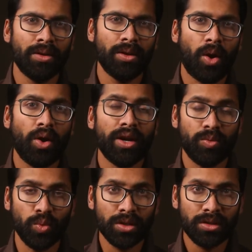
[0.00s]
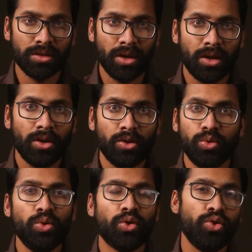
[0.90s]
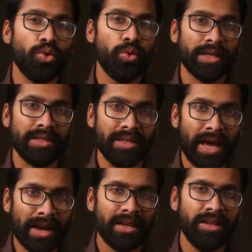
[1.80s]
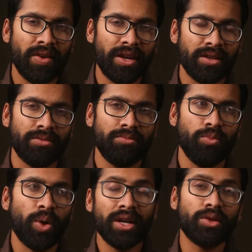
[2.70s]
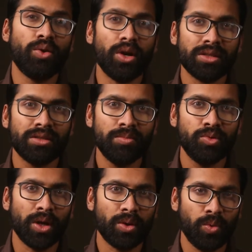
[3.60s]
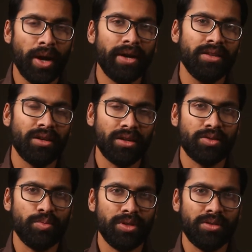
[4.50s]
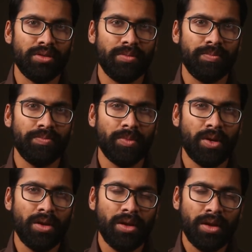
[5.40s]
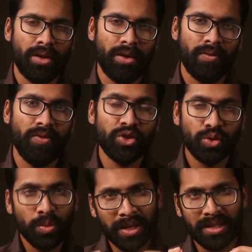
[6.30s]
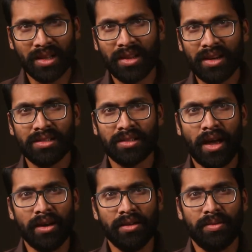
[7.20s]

or at worst do not know exactly what it costs them to acquire their customers, which to me is a little scary.